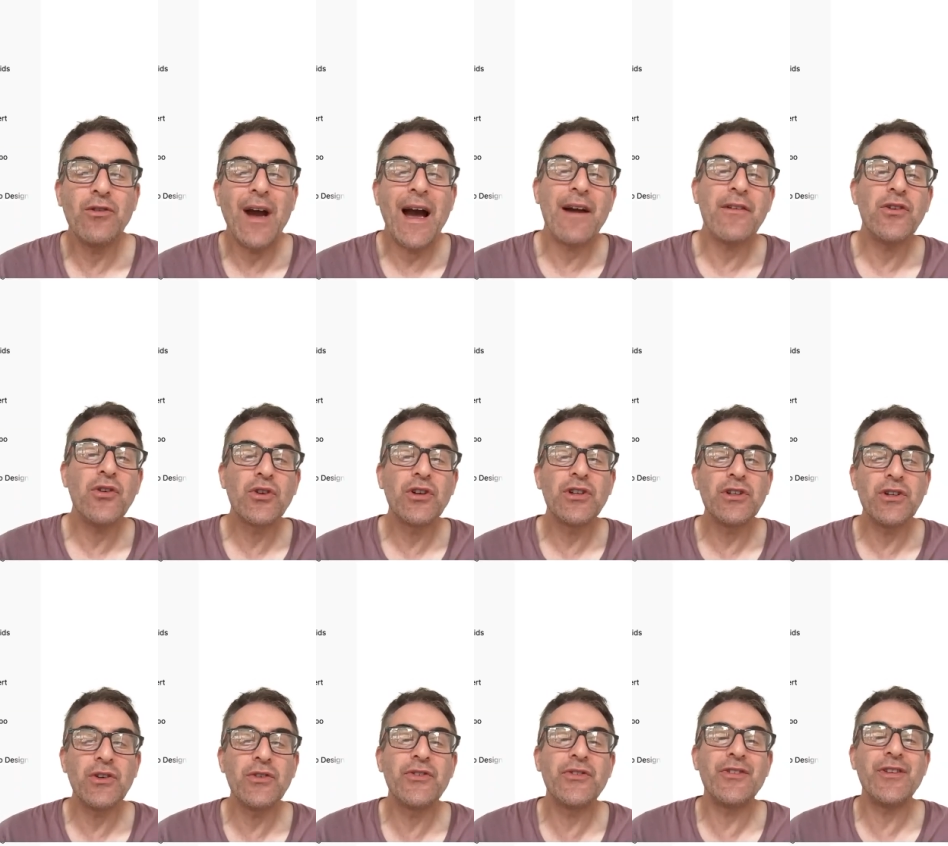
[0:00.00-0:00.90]
how you can
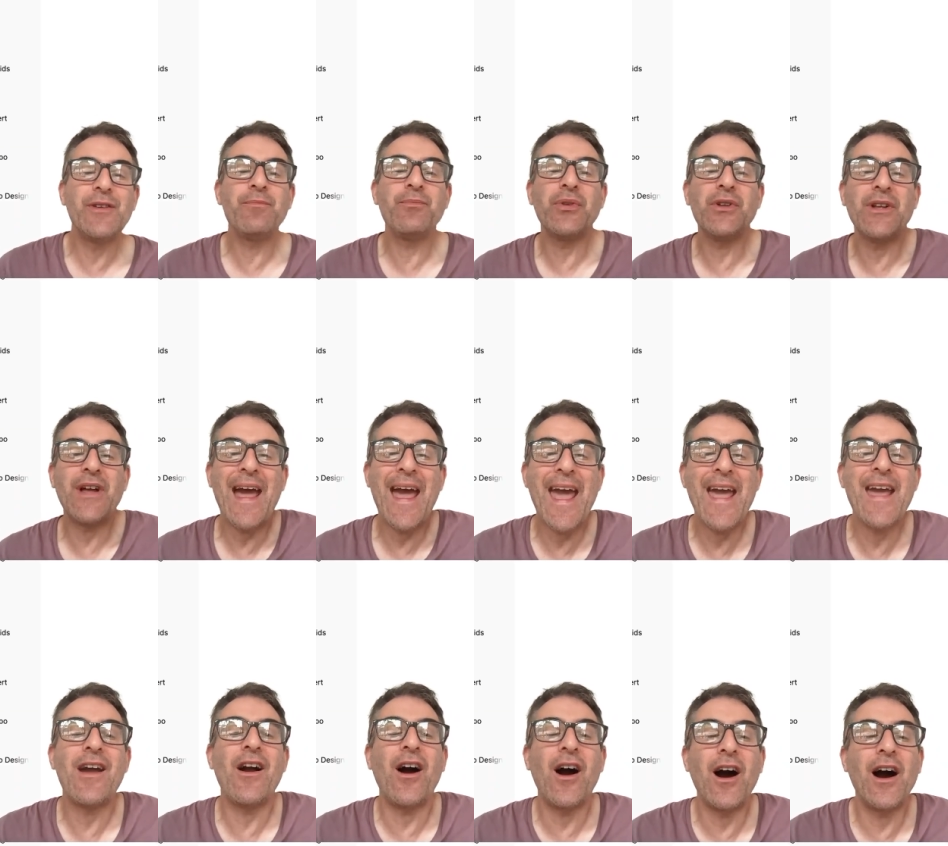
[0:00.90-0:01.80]
use simple
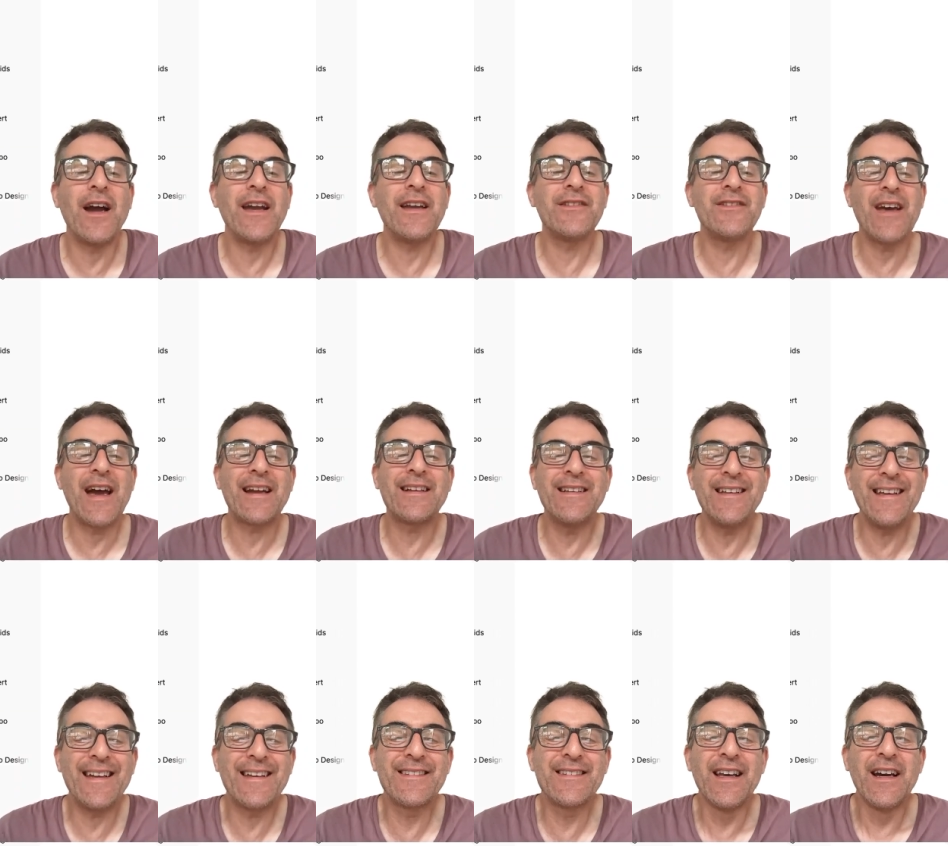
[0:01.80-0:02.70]
AI
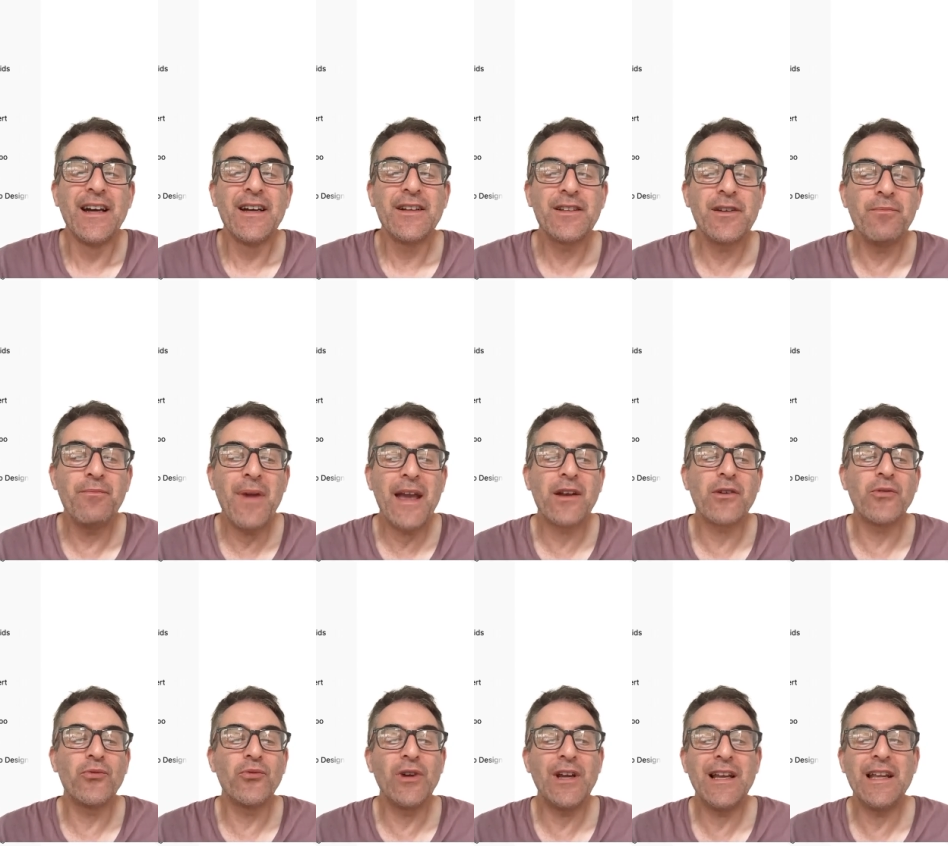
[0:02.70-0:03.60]
techniques to make
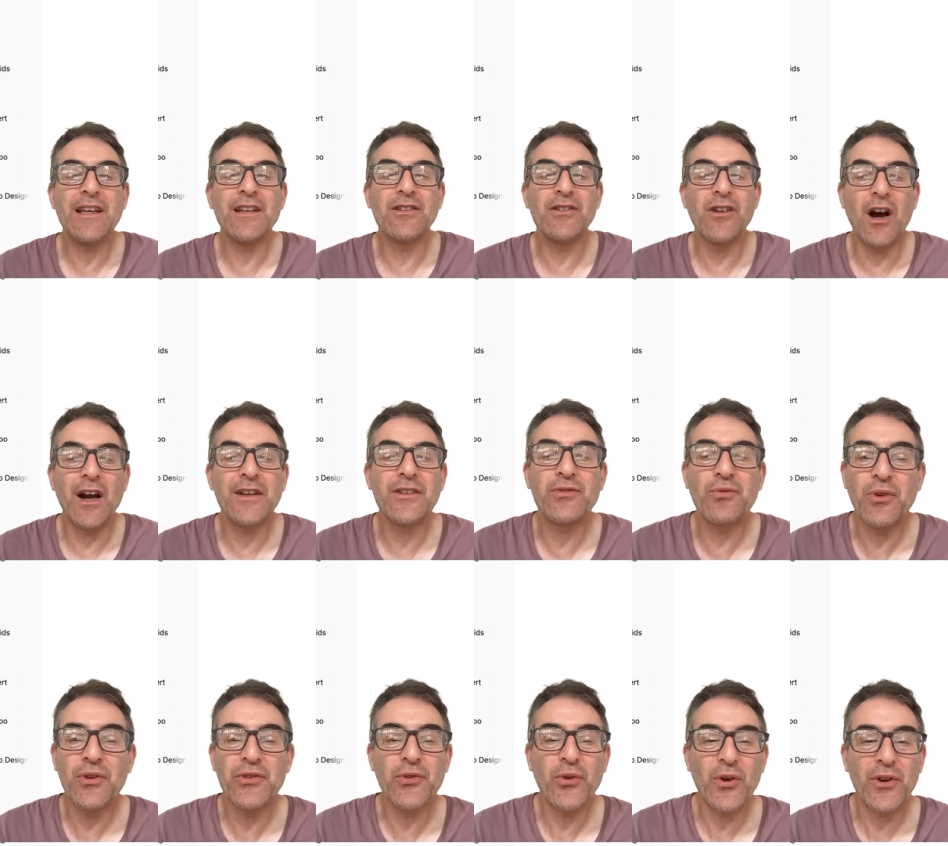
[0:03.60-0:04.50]
really nice
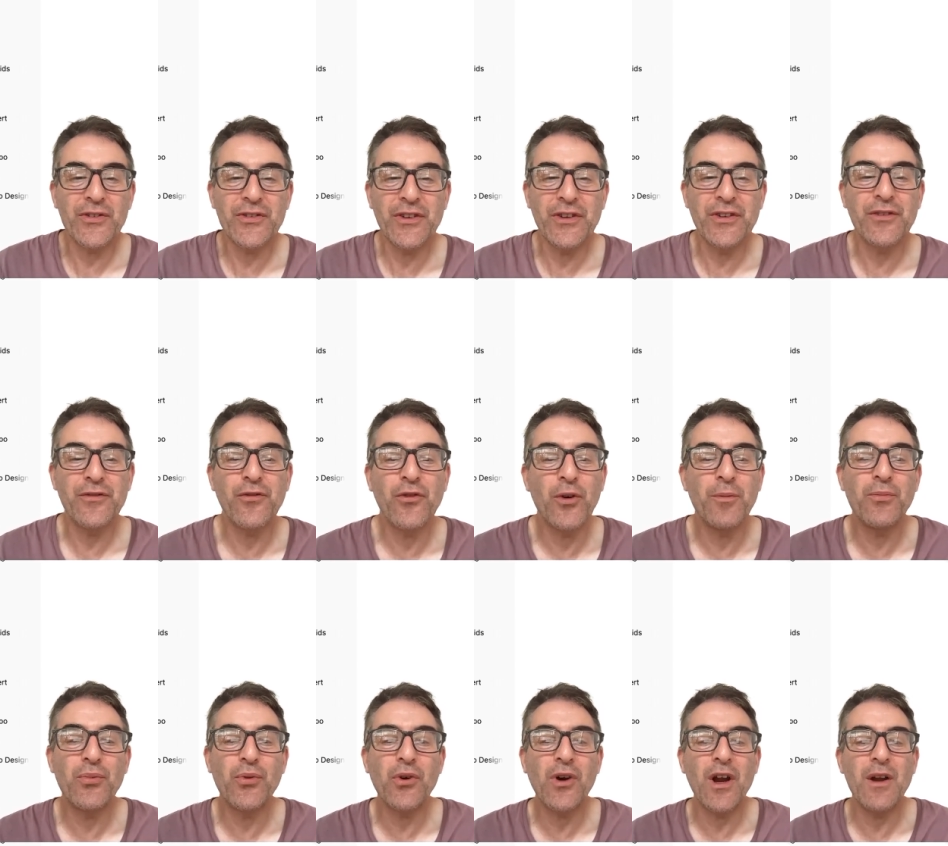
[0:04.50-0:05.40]
resources for
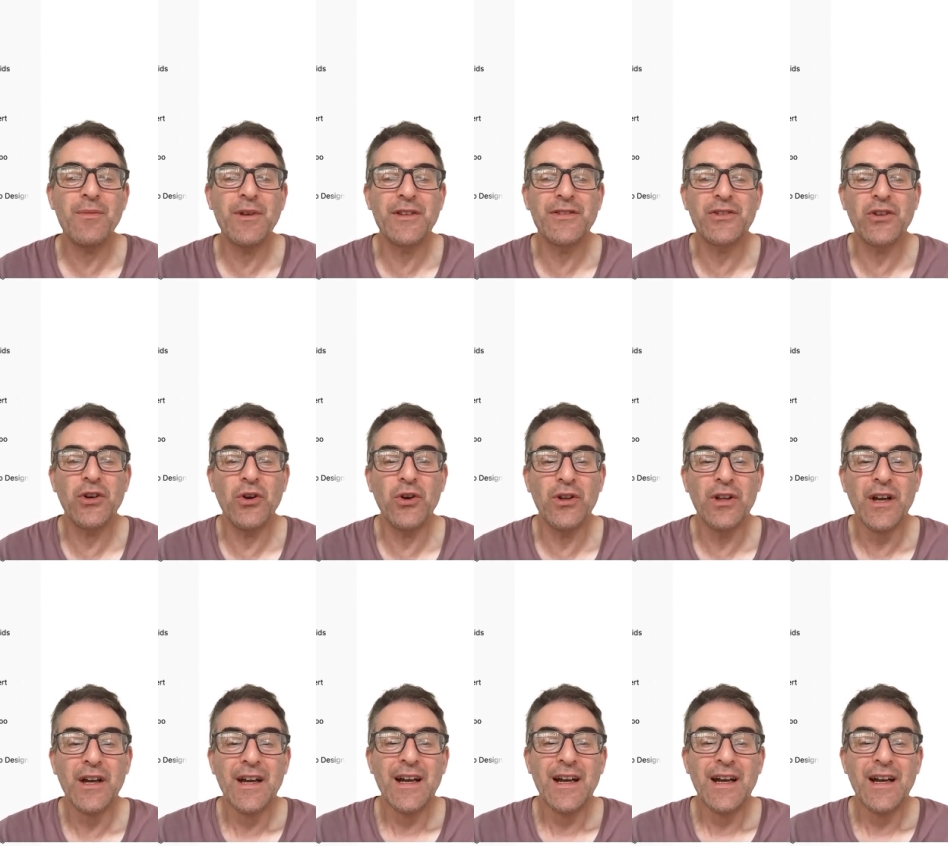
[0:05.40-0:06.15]
primary school.